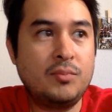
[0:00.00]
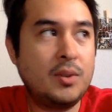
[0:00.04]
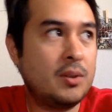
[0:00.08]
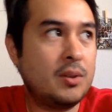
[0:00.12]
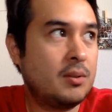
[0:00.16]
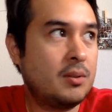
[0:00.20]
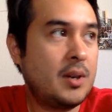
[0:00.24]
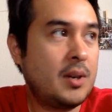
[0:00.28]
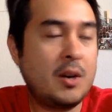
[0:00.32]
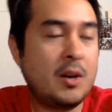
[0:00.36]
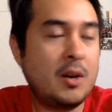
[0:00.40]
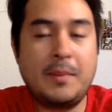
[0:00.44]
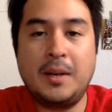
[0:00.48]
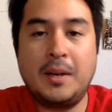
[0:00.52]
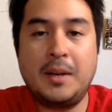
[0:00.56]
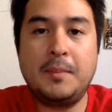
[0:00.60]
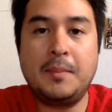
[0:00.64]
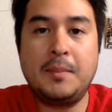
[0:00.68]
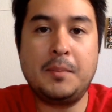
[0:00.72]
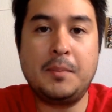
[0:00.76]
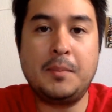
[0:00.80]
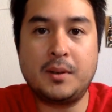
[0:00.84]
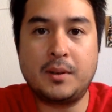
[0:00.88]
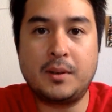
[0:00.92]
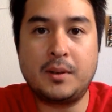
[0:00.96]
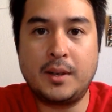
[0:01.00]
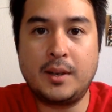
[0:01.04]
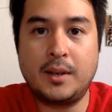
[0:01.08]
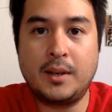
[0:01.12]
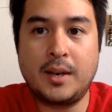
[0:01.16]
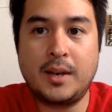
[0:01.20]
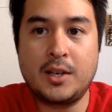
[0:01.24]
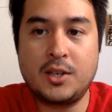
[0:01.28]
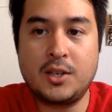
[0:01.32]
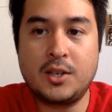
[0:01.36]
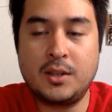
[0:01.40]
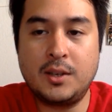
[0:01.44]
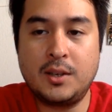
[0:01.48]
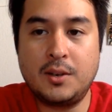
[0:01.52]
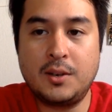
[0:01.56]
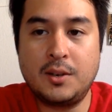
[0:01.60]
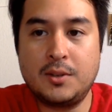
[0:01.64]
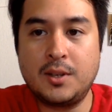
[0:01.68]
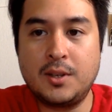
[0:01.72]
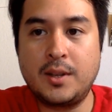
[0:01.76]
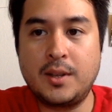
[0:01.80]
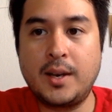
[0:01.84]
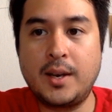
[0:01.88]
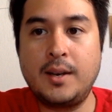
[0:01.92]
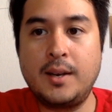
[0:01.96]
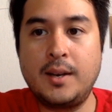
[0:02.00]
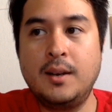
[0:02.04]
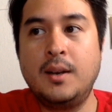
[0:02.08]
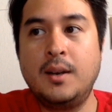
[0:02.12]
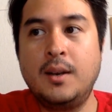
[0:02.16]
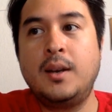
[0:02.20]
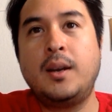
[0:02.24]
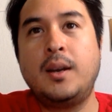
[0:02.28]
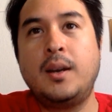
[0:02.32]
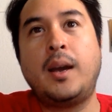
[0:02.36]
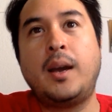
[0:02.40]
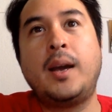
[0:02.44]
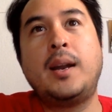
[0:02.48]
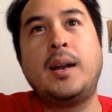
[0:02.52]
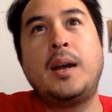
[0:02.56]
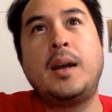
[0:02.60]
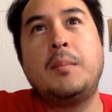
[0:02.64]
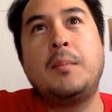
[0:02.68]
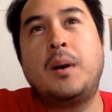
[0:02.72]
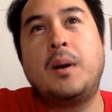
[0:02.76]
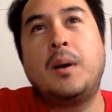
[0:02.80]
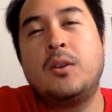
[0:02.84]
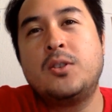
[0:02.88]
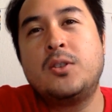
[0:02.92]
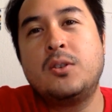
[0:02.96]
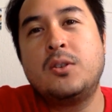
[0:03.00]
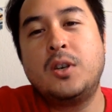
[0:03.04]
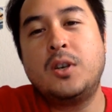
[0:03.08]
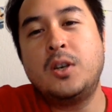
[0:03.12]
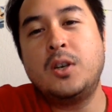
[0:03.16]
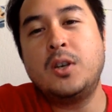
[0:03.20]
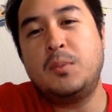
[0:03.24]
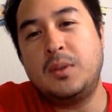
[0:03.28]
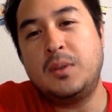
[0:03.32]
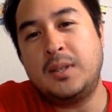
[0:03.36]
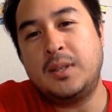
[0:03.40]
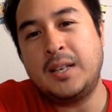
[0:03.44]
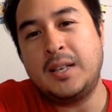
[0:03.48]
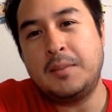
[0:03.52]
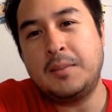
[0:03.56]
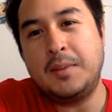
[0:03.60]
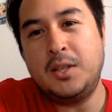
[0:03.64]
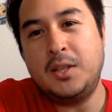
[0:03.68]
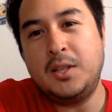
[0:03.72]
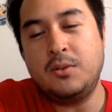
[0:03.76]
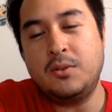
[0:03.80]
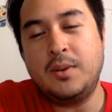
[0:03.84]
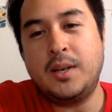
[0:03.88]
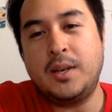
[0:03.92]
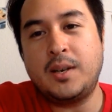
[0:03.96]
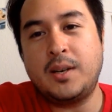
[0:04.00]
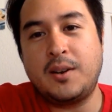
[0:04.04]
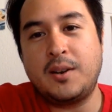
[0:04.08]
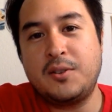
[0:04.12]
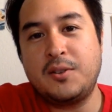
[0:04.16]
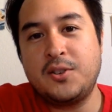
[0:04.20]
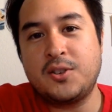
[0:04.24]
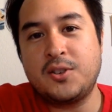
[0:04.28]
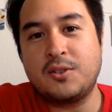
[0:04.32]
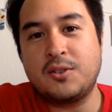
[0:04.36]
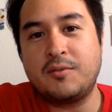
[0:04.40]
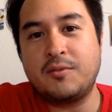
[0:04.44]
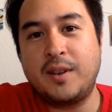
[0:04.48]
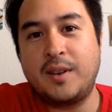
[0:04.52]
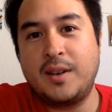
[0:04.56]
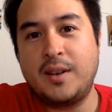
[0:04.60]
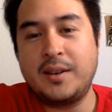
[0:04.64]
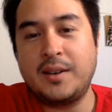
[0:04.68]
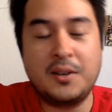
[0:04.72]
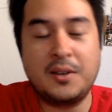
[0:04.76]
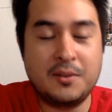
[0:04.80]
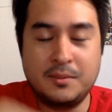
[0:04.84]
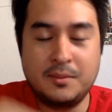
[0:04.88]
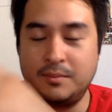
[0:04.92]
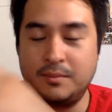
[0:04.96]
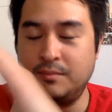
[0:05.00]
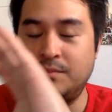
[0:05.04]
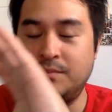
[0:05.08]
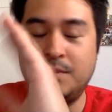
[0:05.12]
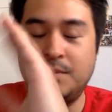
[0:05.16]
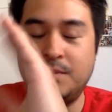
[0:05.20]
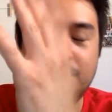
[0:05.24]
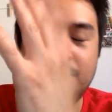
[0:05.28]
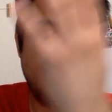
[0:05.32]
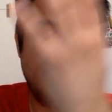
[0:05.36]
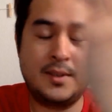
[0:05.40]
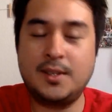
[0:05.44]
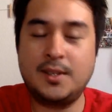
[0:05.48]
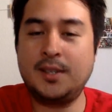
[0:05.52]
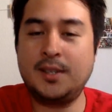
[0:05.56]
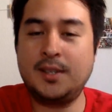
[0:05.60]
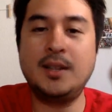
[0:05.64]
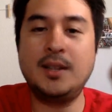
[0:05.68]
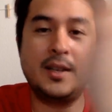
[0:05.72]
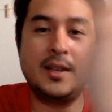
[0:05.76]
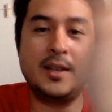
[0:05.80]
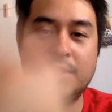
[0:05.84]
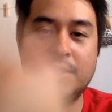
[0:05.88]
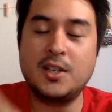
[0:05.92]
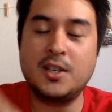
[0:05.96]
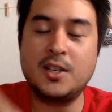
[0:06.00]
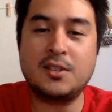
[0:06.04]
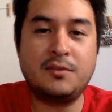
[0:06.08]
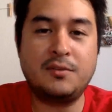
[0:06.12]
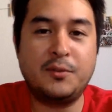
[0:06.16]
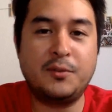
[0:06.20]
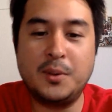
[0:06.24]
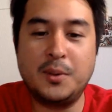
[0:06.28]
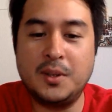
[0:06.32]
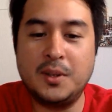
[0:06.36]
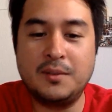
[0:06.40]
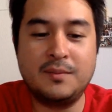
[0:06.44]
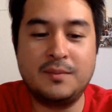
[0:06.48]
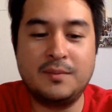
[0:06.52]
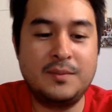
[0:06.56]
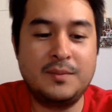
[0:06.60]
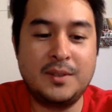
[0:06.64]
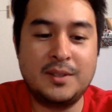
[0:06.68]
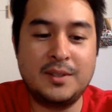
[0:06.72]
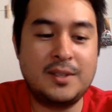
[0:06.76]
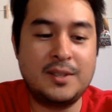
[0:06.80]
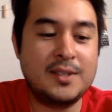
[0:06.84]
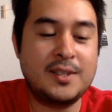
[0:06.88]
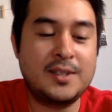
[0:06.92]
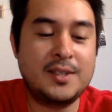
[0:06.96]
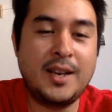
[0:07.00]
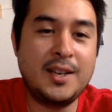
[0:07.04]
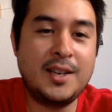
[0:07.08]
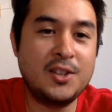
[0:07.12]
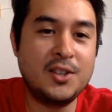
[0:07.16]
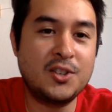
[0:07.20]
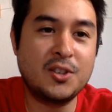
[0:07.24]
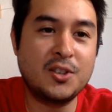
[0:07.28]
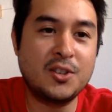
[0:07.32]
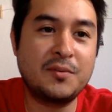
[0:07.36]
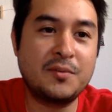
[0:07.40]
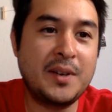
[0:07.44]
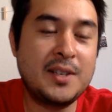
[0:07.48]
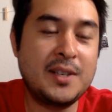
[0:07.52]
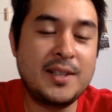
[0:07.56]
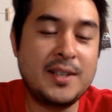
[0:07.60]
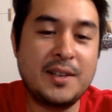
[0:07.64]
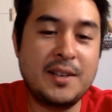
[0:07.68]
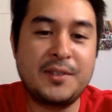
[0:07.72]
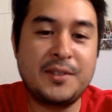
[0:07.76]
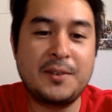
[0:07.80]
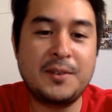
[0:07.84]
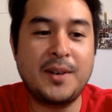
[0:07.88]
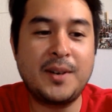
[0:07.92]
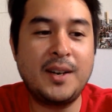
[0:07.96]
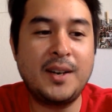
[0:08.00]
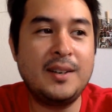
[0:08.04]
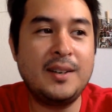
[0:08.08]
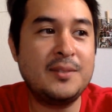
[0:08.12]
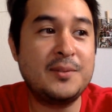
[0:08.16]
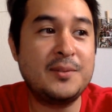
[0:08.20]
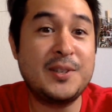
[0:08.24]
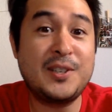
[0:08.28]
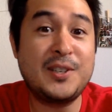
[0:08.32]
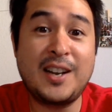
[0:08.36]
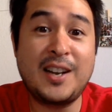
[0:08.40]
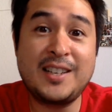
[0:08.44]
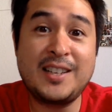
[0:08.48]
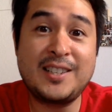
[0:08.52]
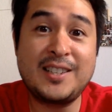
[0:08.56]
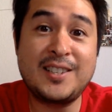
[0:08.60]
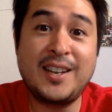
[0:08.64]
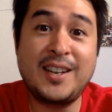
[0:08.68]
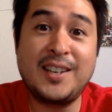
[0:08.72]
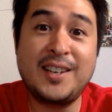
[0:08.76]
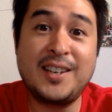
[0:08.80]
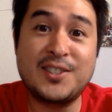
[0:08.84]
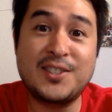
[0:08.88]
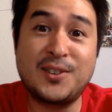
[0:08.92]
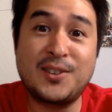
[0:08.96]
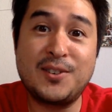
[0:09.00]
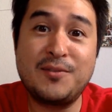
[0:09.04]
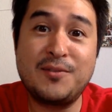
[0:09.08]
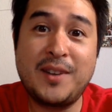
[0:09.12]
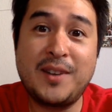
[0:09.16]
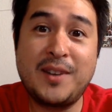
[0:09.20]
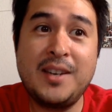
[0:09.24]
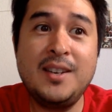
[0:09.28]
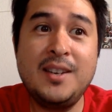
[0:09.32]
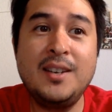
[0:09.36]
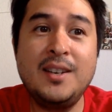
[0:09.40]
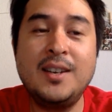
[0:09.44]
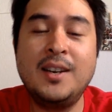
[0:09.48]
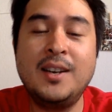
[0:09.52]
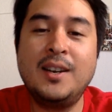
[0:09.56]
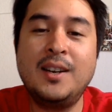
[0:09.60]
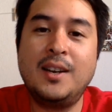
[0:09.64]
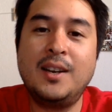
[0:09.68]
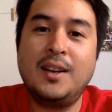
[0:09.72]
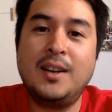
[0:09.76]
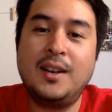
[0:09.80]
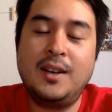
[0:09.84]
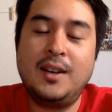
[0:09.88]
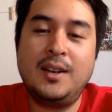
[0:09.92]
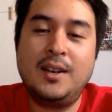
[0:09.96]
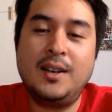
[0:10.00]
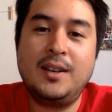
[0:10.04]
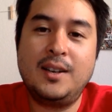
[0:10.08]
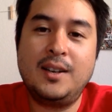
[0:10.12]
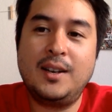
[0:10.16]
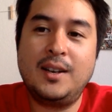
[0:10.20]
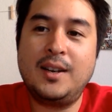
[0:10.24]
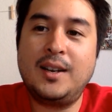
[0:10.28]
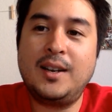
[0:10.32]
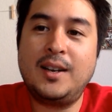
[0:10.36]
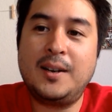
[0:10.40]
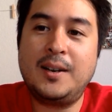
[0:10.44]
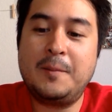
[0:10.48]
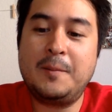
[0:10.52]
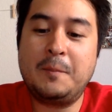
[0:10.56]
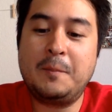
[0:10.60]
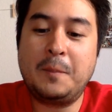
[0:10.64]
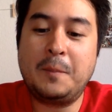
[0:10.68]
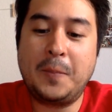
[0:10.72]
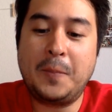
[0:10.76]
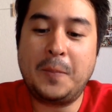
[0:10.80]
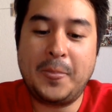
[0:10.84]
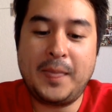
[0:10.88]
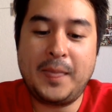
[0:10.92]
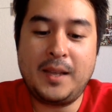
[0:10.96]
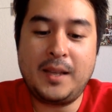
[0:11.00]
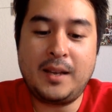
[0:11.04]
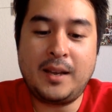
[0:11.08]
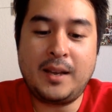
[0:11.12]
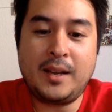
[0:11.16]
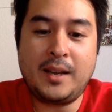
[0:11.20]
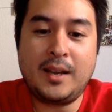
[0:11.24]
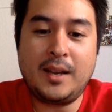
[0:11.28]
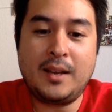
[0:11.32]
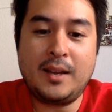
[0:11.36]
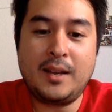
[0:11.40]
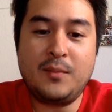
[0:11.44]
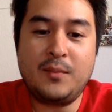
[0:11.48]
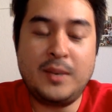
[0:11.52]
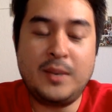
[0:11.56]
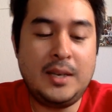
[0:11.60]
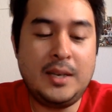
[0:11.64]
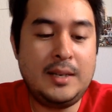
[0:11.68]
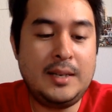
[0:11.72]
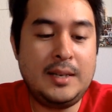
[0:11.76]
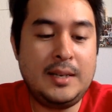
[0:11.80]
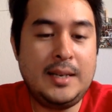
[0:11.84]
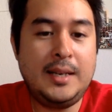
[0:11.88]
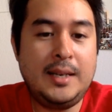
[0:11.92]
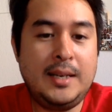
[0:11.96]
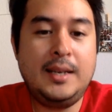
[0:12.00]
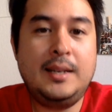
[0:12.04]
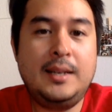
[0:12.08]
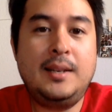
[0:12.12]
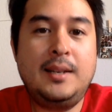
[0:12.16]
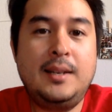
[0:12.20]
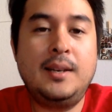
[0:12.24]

how many people are going to actually go to that. And I'm also going to be doing another survey. I know CELA is just full of, you're just taking surveys left and right. Would you like to take a survey? And we need